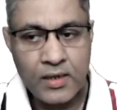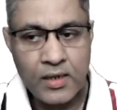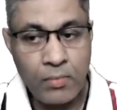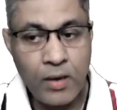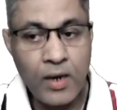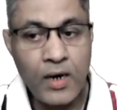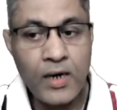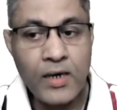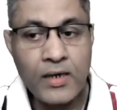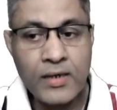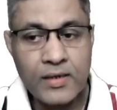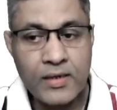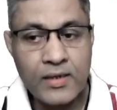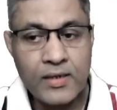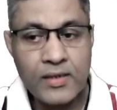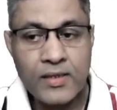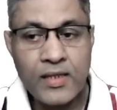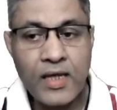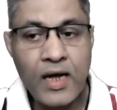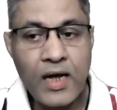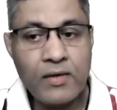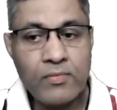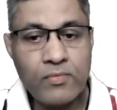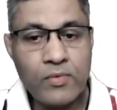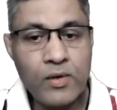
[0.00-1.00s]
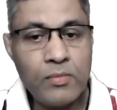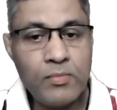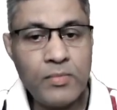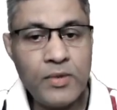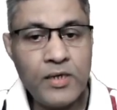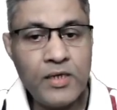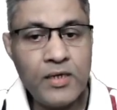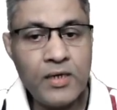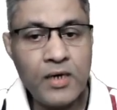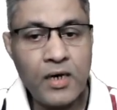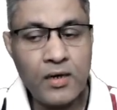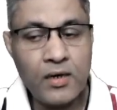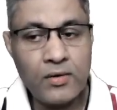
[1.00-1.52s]
But that will
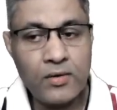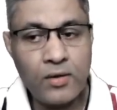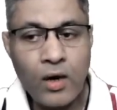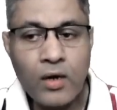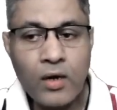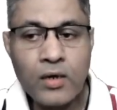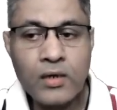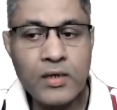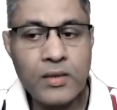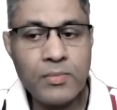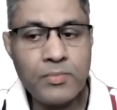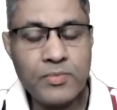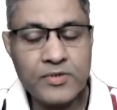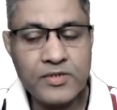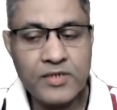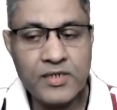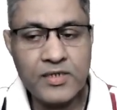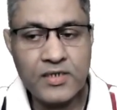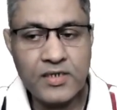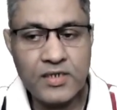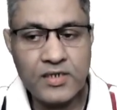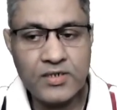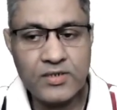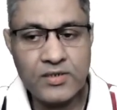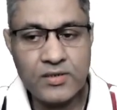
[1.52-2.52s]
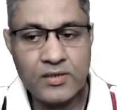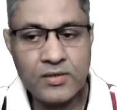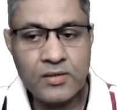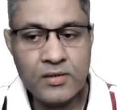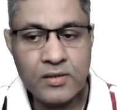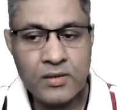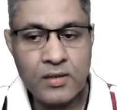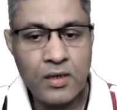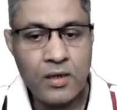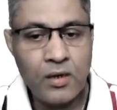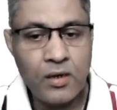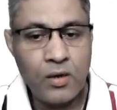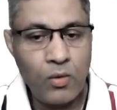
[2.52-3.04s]
be a wrong representation.